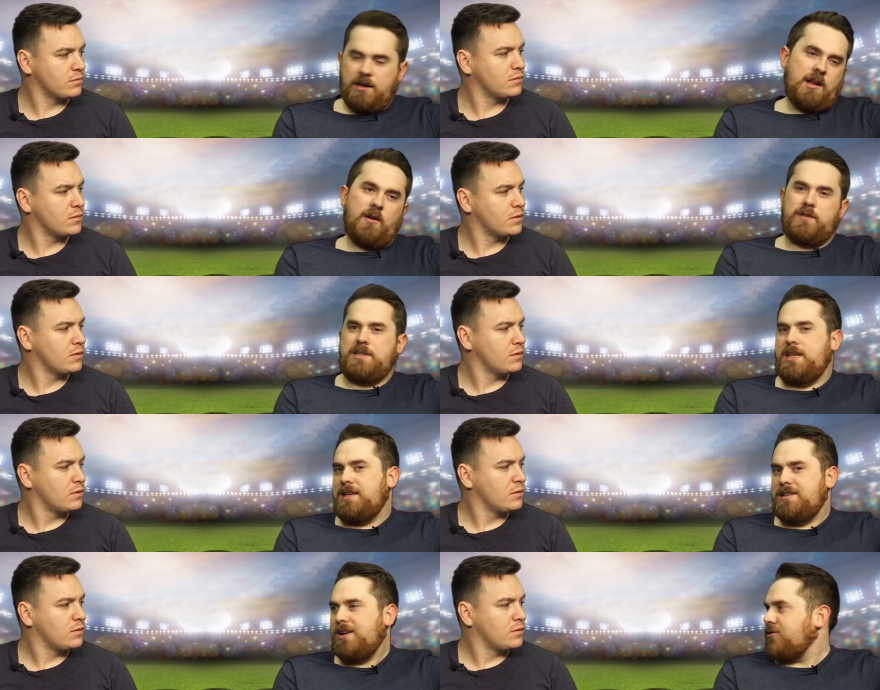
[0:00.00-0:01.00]
Speaker 1: Like, obviously
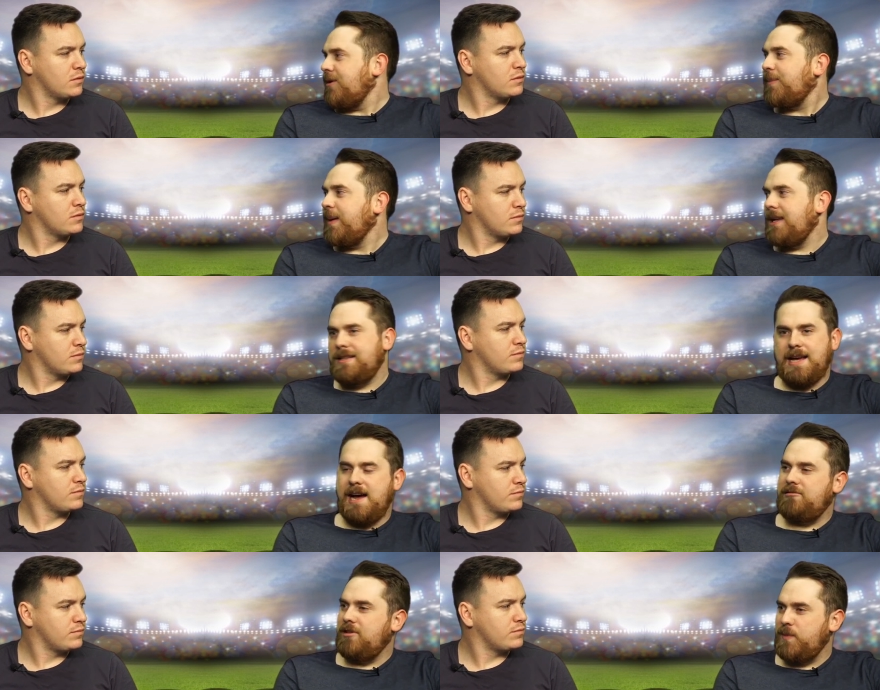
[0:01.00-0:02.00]
there's touch rugby and
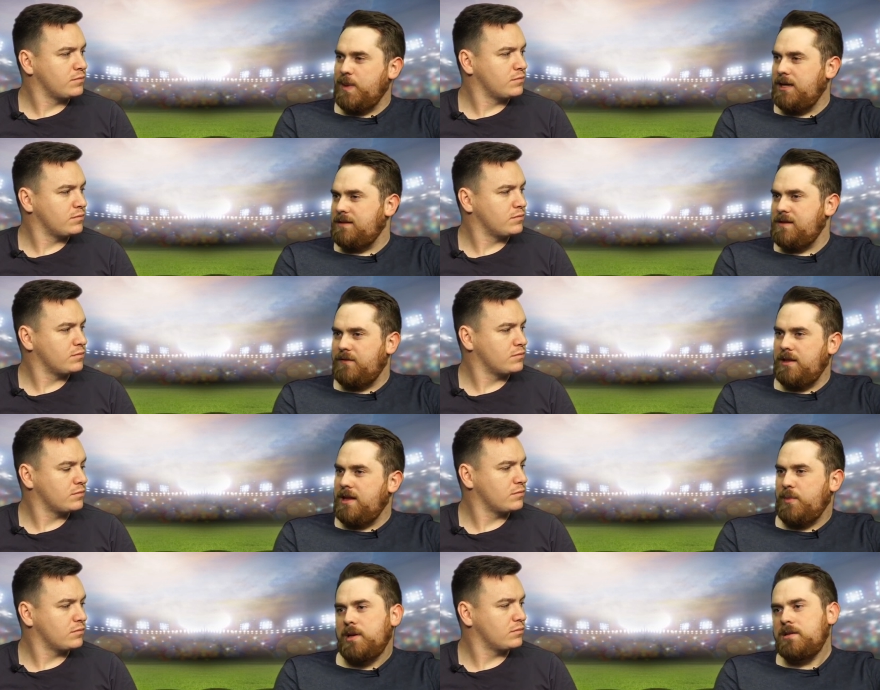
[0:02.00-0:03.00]
tag rugby and stuff like
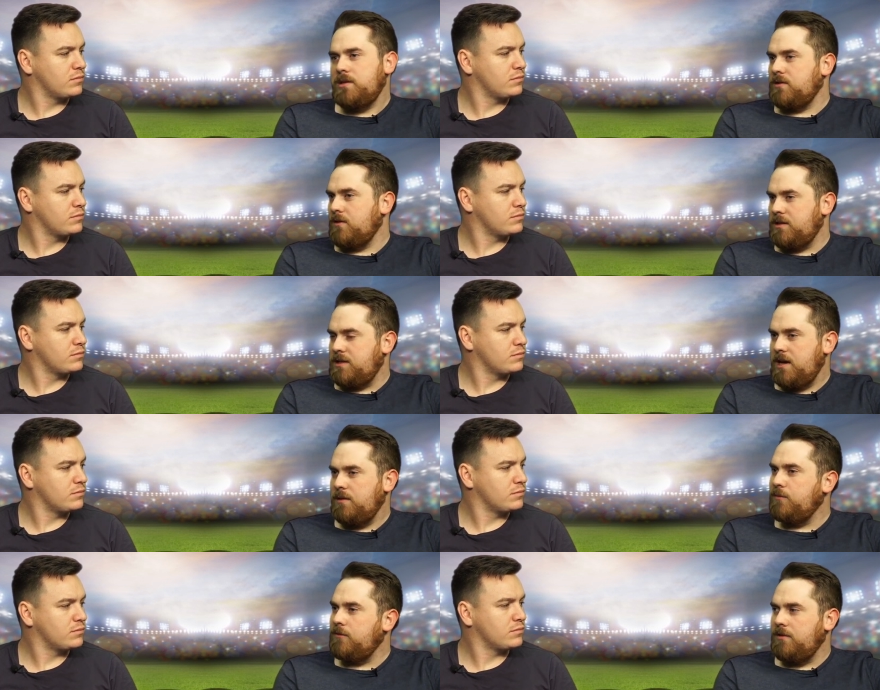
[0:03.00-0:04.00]
that, but it's just not the
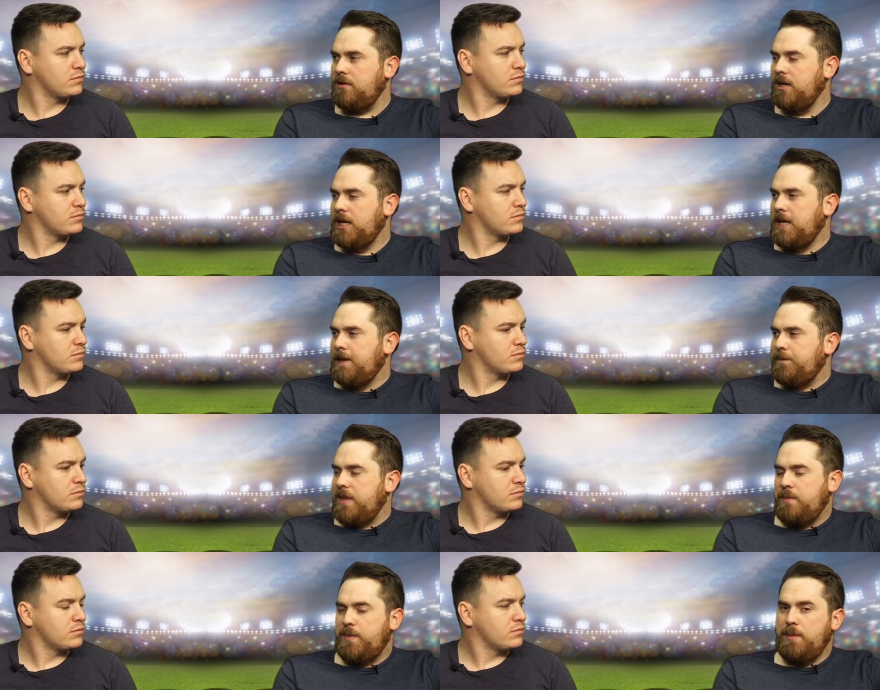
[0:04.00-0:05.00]
same.
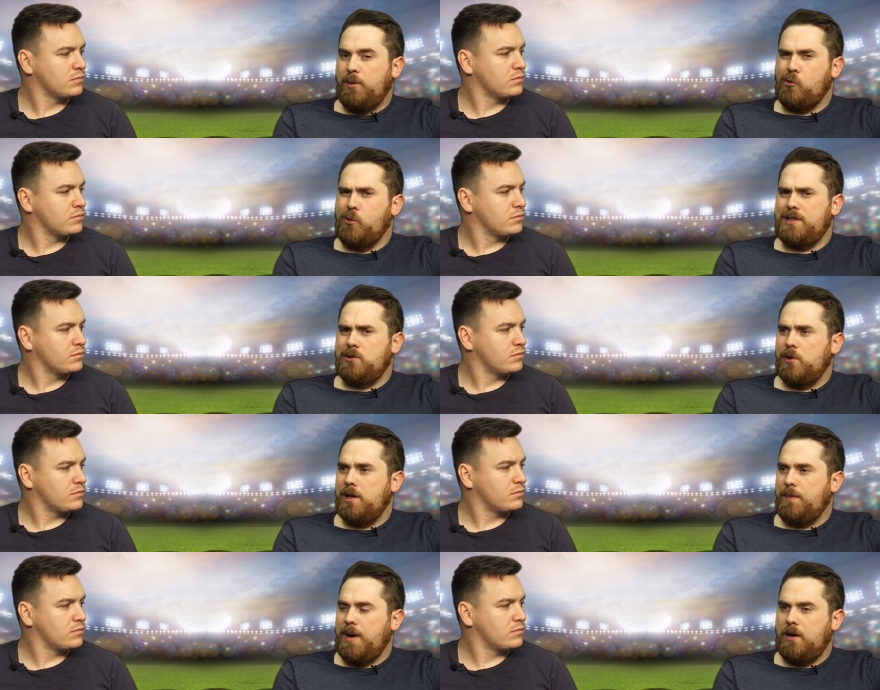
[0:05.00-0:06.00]
And people are always
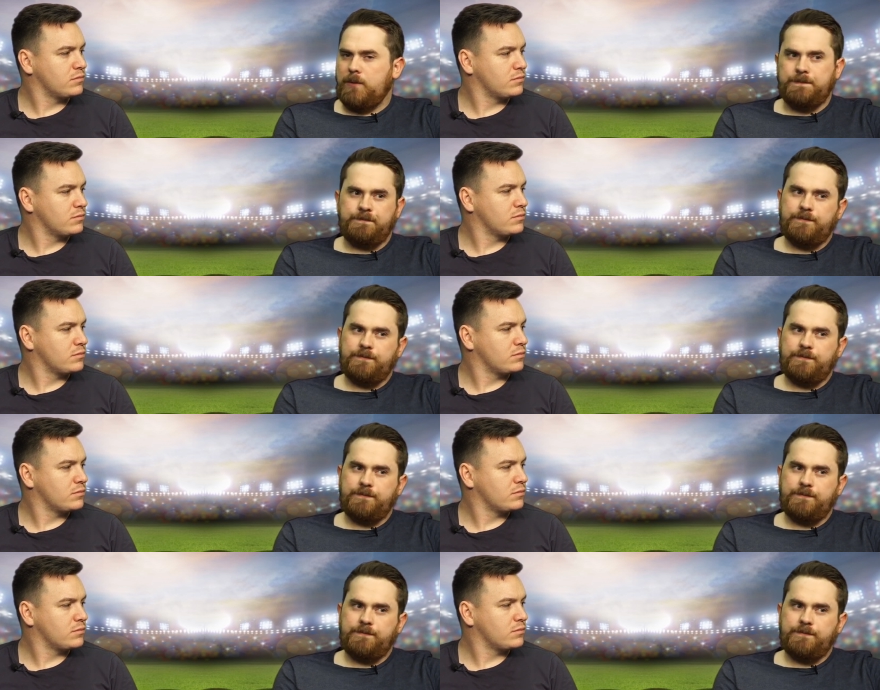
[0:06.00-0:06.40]
talking about